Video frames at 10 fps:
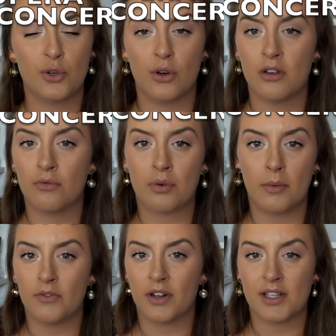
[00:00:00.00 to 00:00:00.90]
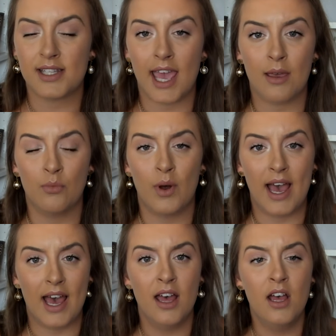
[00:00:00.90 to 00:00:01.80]
sure it will probably run the same,
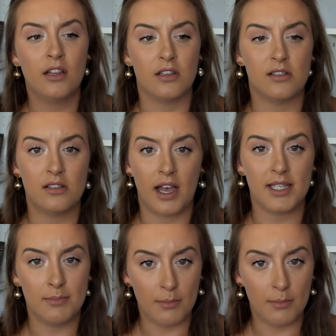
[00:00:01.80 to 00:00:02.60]
where the society